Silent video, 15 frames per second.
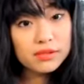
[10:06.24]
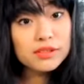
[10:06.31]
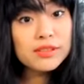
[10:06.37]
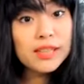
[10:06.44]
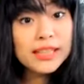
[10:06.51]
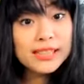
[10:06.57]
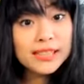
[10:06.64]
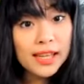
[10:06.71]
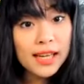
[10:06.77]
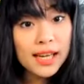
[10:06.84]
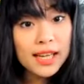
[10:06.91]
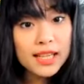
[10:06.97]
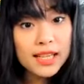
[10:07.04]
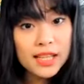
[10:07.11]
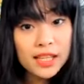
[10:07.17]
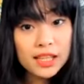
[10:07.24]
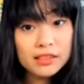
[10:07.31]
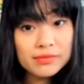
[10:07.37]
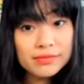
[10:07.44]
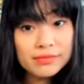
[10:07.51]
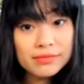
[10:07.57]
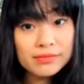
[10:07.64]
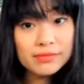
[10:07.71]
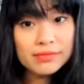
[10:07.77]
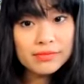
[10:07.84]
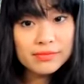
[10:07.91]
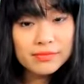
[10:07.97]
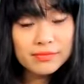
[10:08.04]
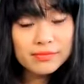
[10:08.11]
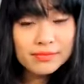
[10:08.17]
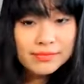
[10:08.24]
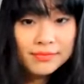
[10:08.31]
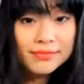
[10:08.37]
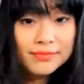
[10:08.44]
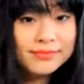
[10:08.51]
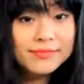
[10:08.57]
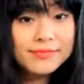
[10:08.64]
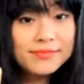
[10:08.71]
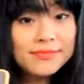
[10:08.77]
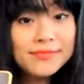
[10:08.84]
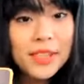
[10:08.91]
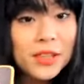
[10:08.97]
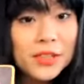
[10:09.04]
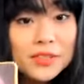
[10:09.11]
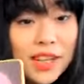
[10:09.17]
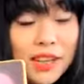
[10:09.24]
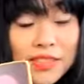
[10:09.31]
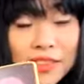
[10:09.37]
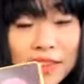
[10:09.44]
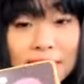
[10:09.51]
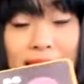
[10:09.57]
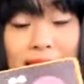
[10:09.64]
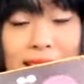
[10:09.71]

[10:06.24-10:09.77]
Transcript: Do they say anything? No, nothing.